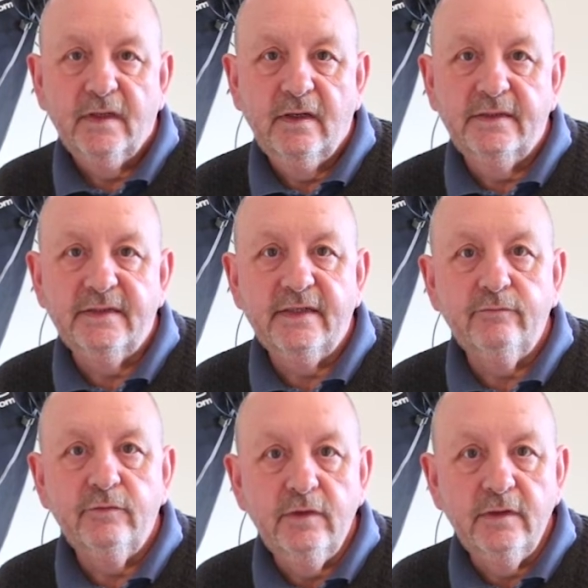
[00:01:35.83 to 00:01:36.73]
And I
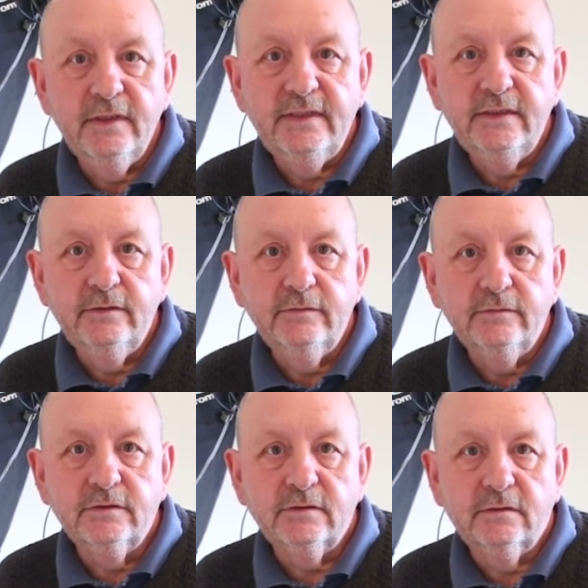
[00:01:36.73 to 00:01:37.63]
rarely
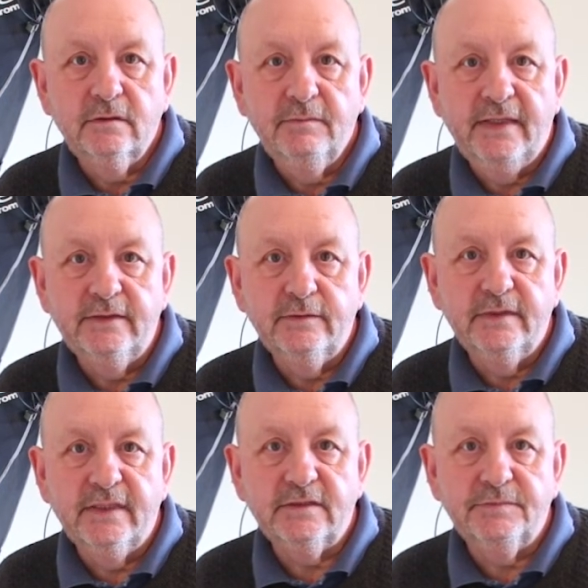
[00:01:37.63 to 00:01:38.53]
use the manual
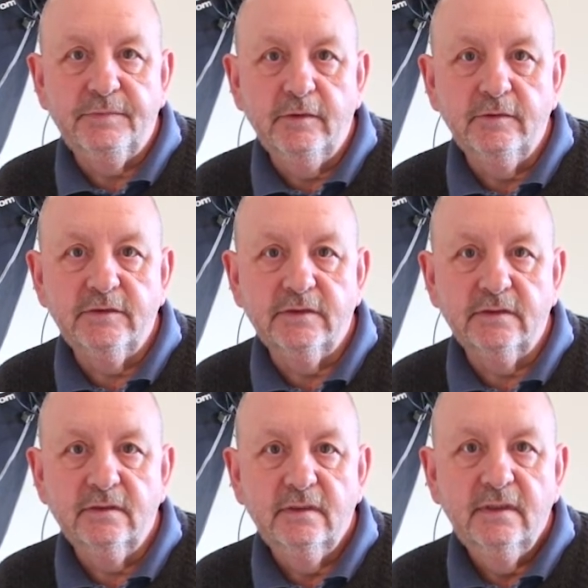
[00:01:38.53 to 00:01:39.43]

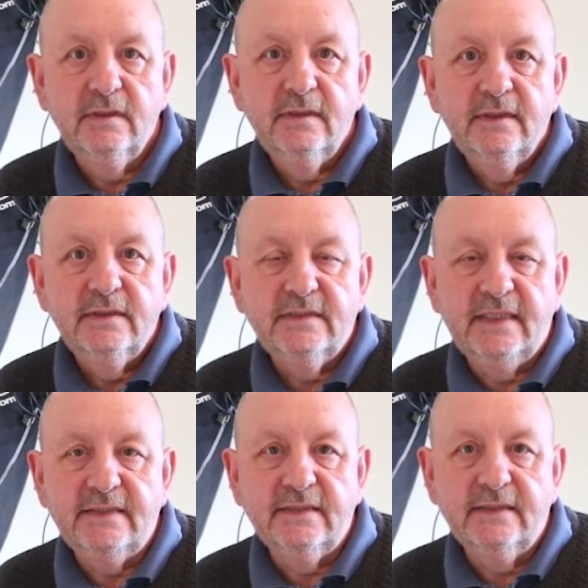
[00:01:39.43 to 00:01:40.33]
exposure
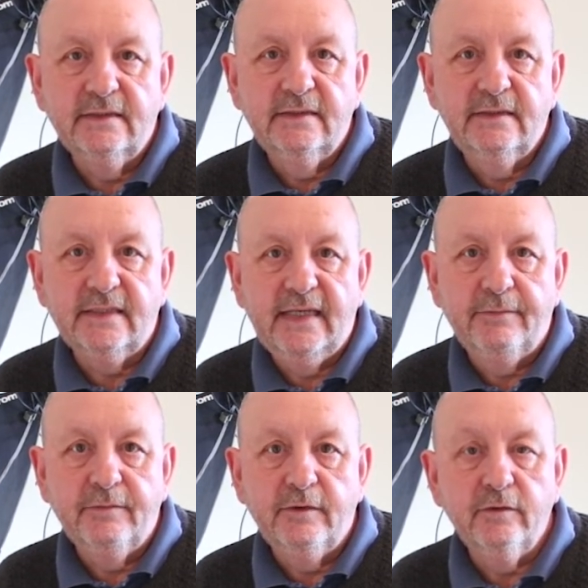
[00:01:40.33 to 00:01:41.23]
setting in the
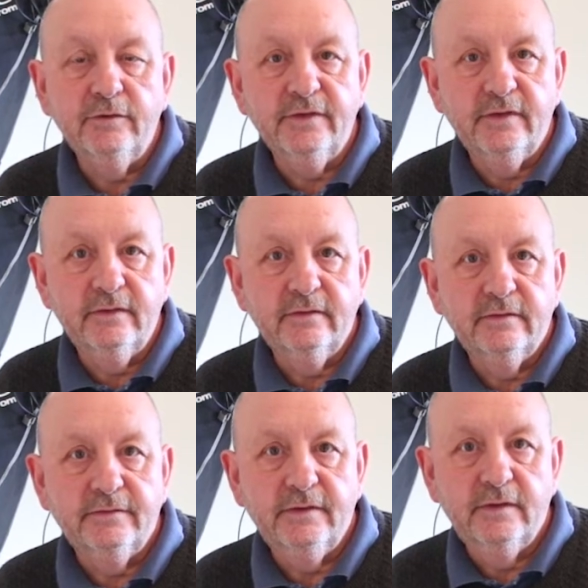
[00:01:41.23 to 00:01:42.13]
camera other
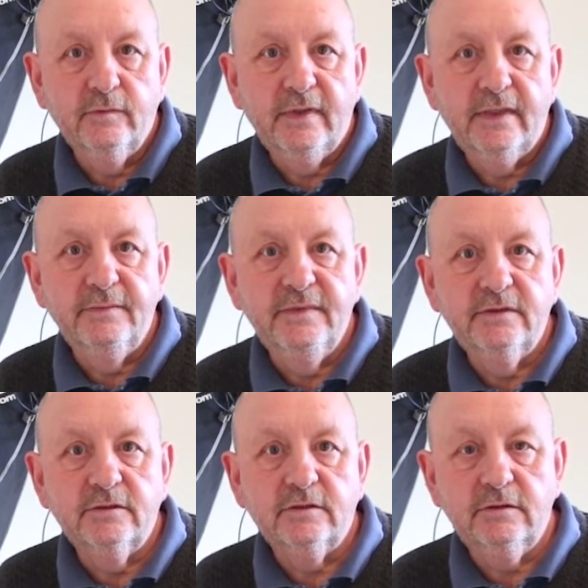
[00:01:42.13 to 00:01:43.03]
than when I'm in
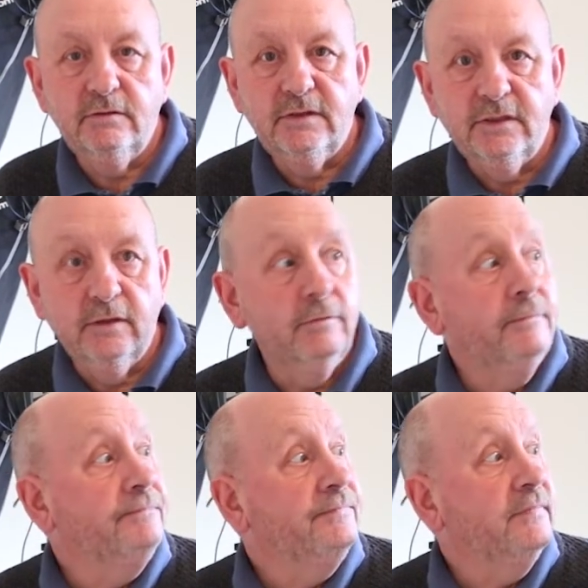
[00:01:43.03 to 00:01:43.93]
the studio
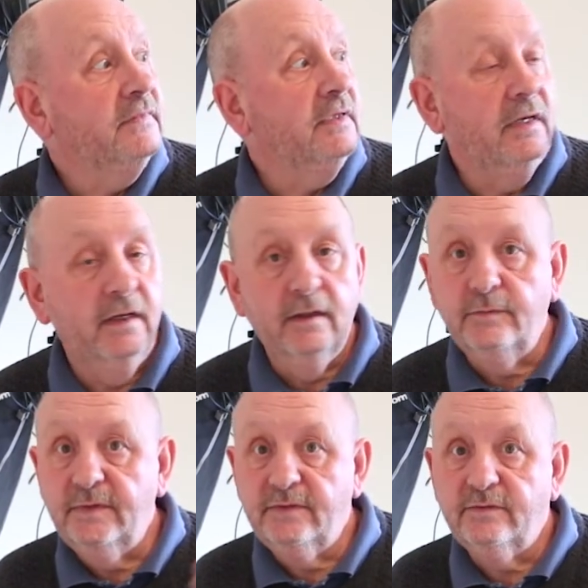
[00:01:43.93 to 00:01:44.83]

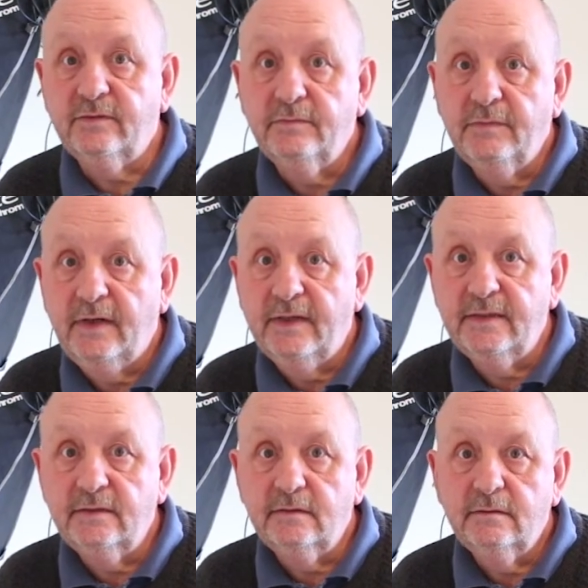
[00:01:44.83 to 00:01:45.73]
with
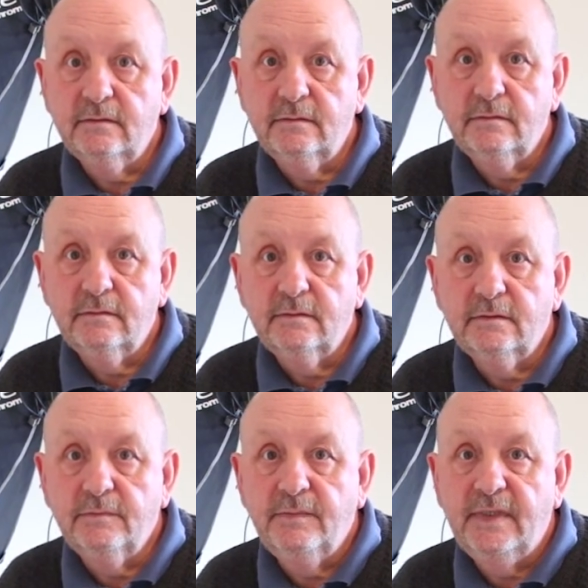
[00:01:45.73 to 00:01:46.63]
my
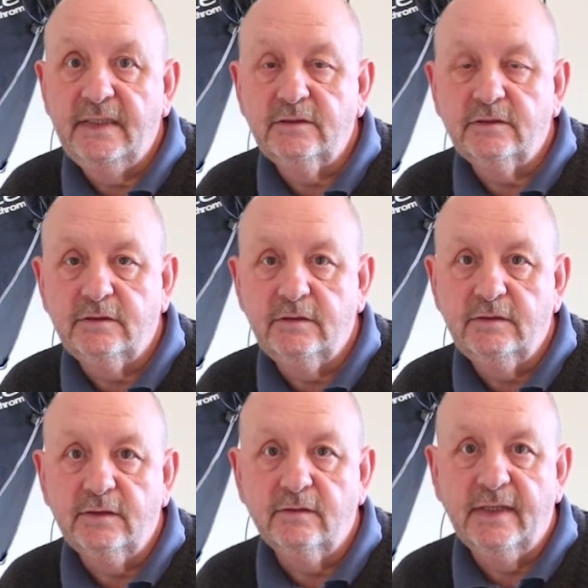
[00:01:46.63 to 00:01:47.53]
main
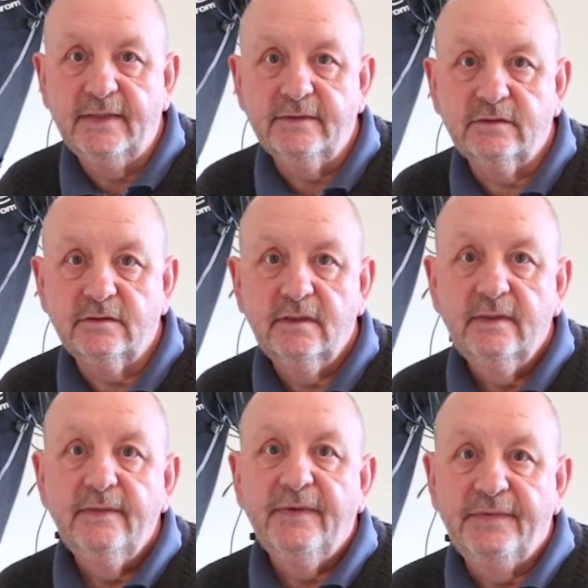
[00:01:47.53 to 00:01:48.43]
studio lights,
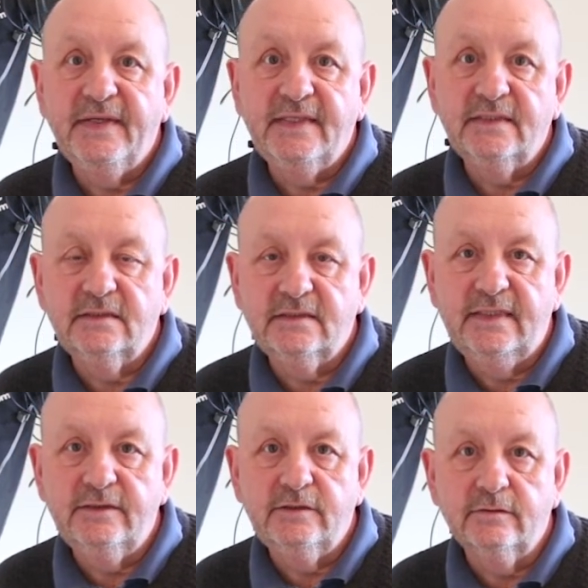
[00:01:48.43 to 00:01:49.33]
and then it's
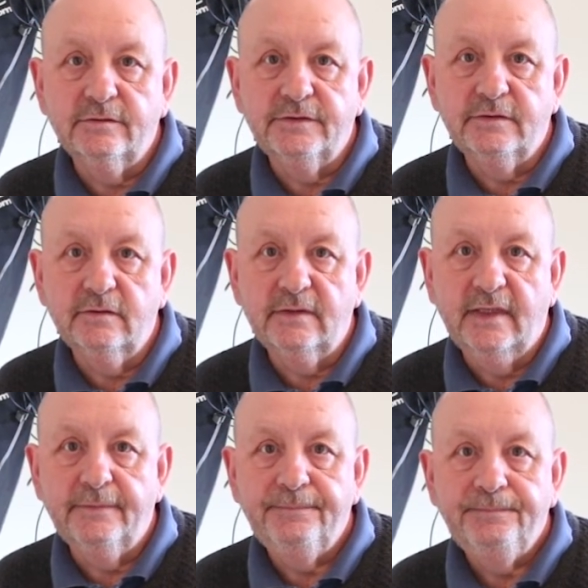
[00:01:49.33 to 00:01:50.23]
essential to do
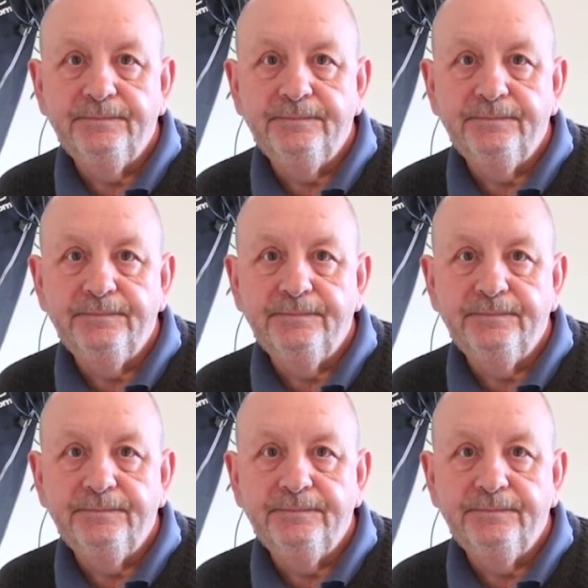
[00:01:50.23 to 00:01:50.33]
that.